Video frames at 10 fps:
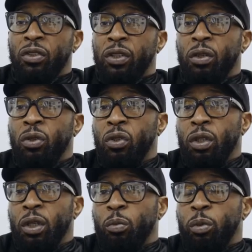Gazelle,
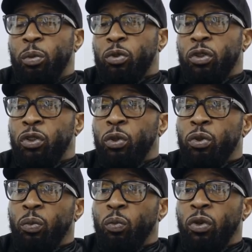we was going to do
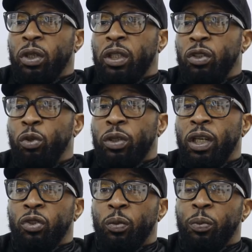some work in
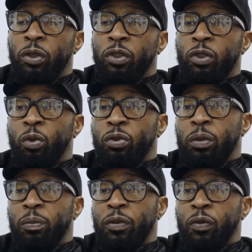Newcastle, putting shows
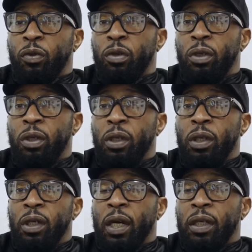on before.
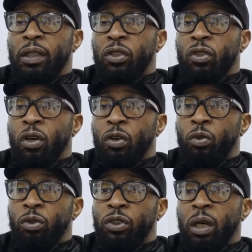And he's got a
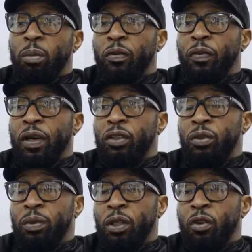good stable of fighters
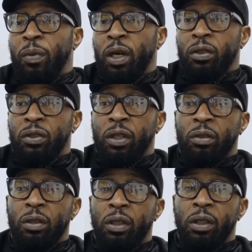himself, Matt
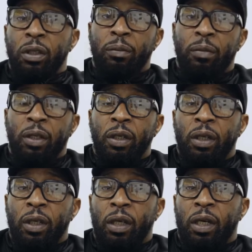Gazelle.
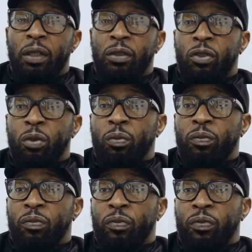And, you know,
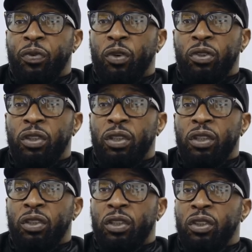
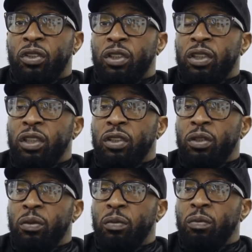unfortunately, he
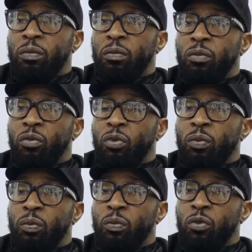isn't
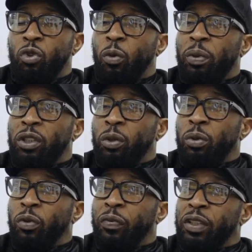nobody
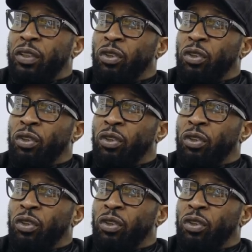doing nothing in the